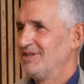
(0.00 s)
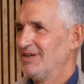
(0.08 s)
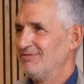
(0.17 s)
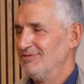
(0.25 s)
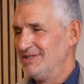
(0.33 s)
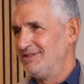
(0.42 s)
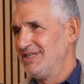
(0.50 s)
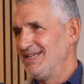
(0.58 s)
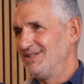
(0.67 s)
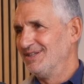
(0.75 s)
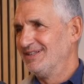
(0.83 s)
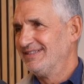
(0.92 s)
You don't really
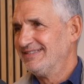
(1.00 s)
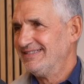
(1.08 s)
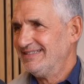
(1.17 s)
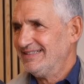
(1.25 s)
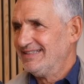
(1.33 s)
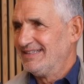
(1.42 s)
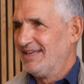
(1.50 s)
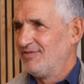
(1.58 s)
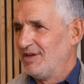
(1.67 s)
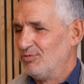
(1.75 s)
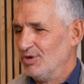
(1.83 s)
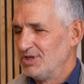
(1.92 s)
need a,
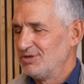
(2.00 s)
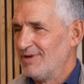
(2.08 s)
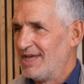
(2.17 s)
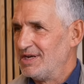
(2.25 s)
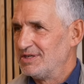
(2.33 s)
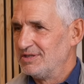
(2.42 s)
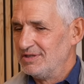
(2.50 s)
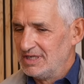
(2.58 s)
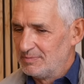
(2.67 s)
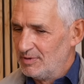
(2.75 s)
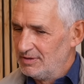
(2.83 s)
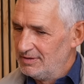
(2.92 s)
if they want to add it to
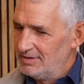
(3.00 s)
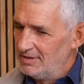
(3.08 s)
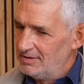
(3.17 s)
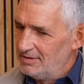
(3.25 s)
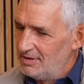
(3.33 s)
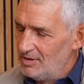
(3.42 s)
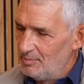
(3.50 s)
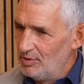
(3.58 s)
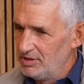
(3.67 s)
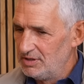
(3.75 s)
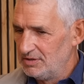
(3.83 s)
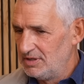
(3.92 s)
these. But the whole
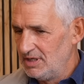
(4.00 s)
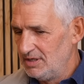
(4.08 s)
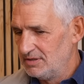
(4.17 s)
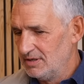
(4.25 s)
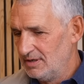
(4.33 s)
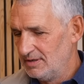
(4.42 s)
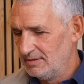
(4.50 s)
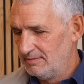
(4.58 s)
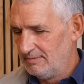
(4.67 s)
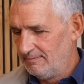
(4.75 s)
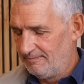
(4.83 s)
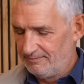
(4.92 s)
point is these are,
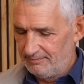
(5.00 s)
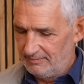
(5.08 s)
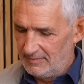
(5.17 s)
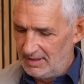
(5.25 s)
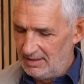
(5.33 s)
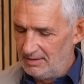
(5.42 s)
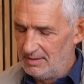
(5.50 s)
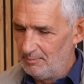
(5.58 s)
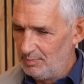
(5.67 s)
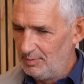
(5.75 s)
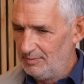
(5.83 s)
you know, the,